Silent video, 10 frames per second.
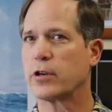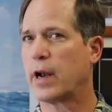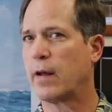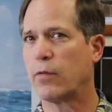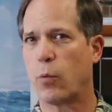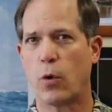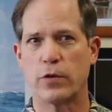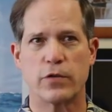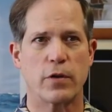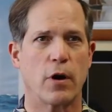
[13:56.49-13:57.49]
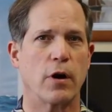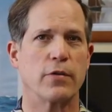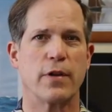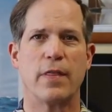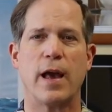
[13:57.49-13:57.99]
You're going to have the one
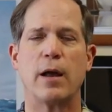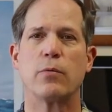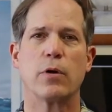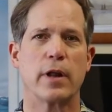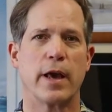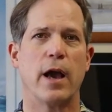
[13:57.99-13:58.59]
stars, and that really